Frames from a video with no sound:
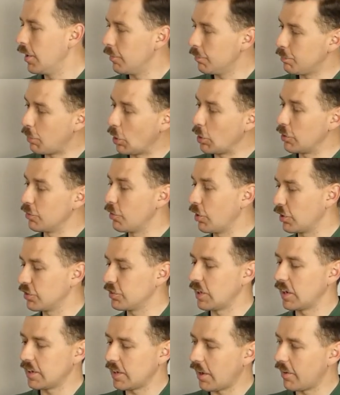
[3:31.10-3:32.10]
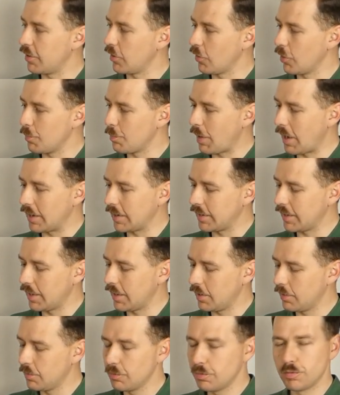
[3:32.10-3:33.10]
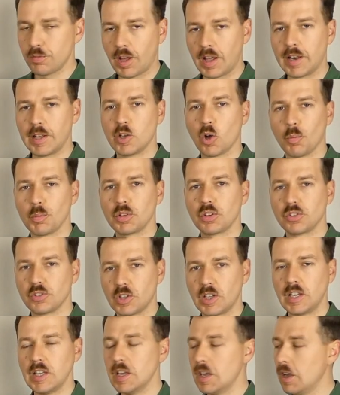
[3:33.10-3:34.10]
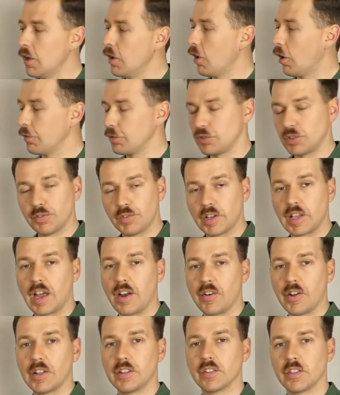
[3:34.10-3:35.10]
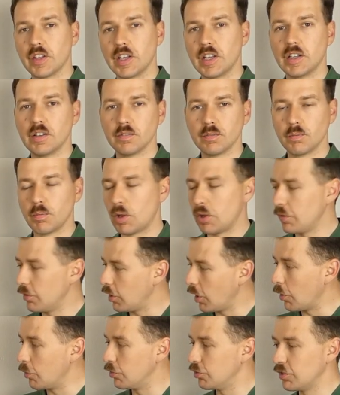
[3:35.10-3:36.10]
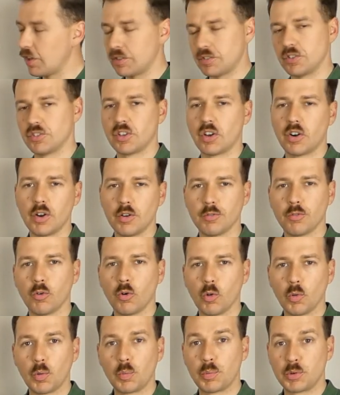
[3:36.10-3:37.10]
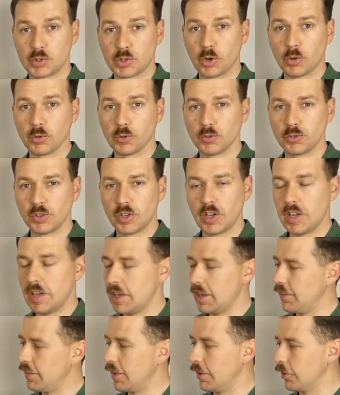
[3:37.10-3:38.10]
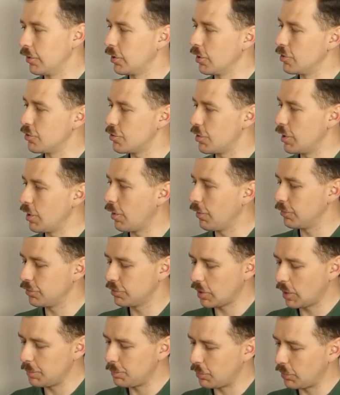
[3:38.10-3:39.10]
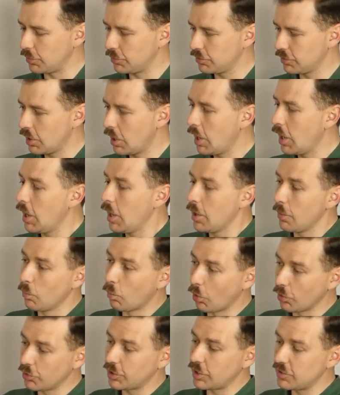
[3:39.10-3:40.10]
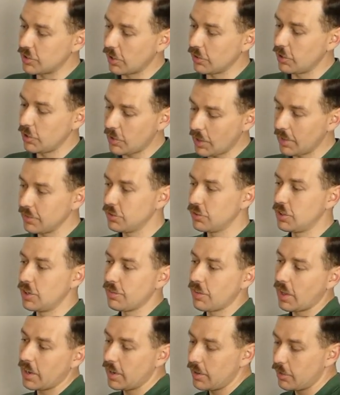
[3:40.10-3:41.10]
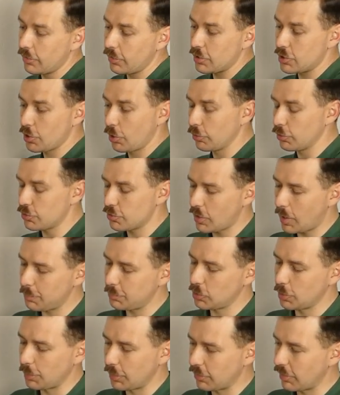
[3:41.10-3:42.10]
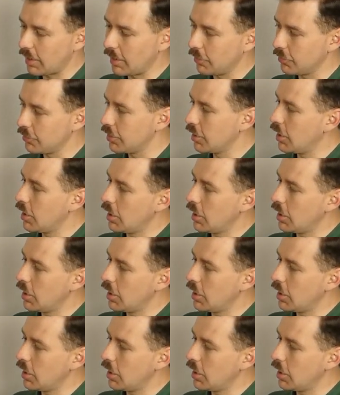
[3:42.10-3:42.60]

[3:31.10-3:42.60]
Bergen rucksack carried on the back here. Fairly common to see, obviously, for carrying the loads necessary for the patrols in the hill country of Cyprus. One detail you can see of that here are the shoulder straps coming round,